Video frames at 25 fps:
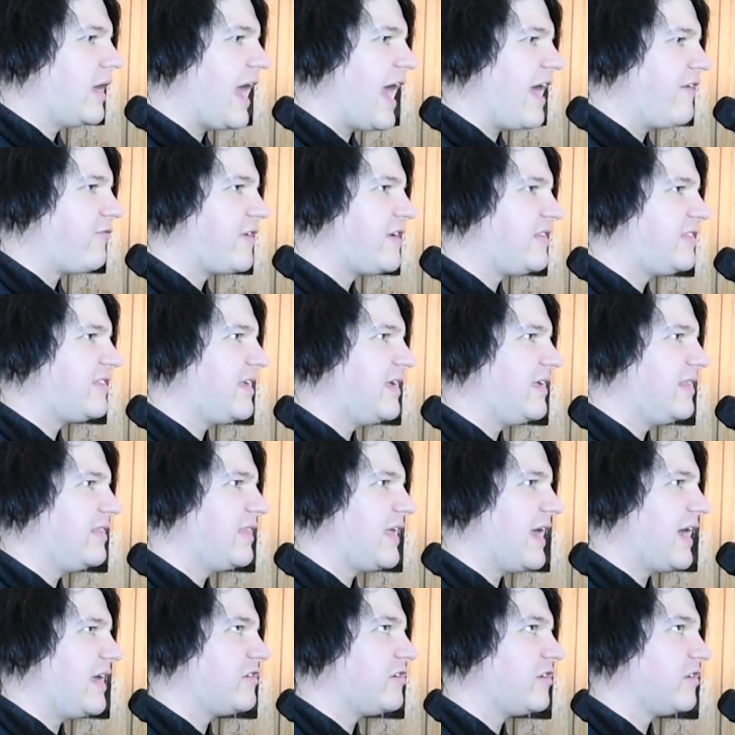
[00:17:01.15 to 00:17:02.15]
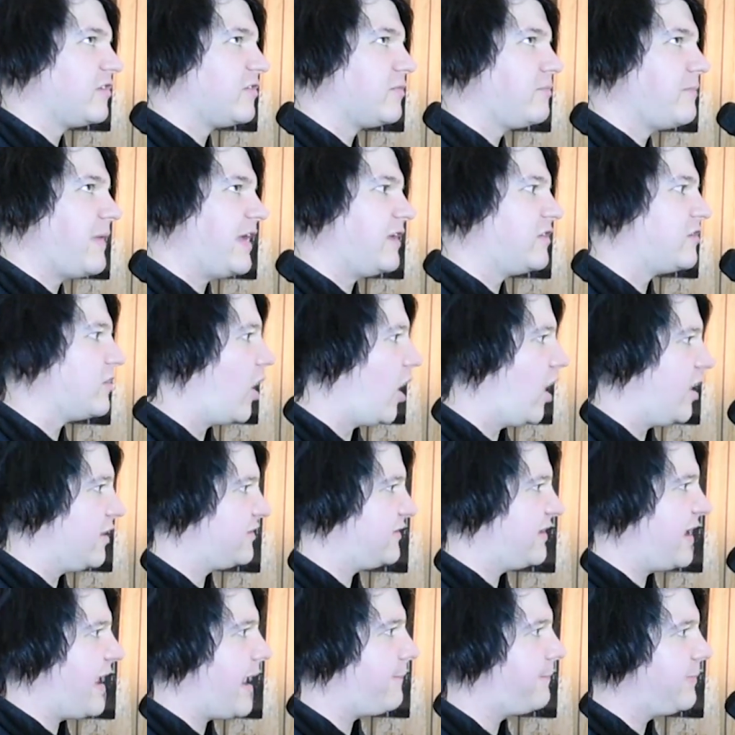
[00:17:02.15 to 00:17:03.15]
everything that just makes
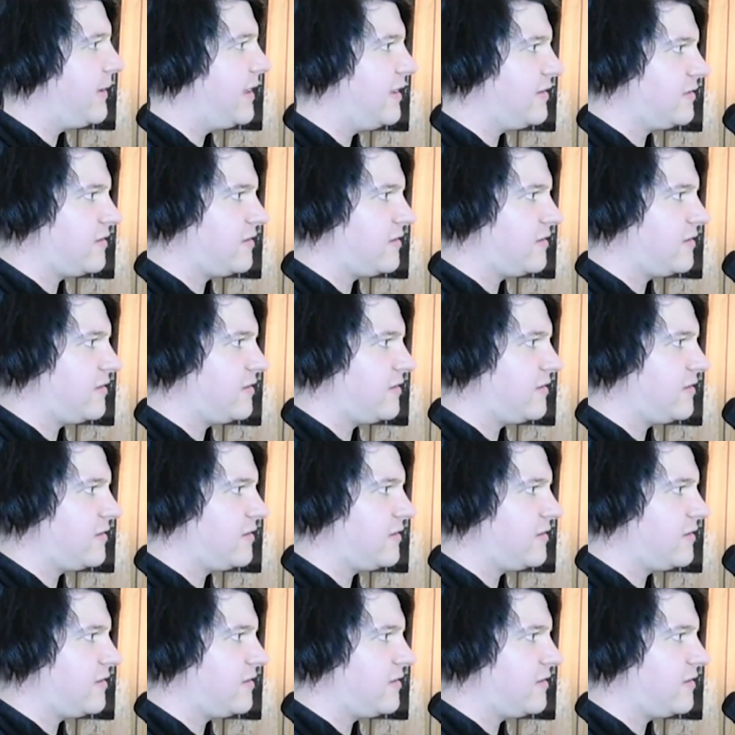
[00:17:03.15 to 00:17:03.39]
us happy